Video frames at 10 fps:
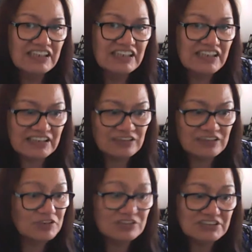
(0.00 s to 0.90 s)
and I'm
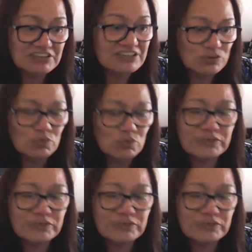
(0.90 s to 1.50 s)
not just talking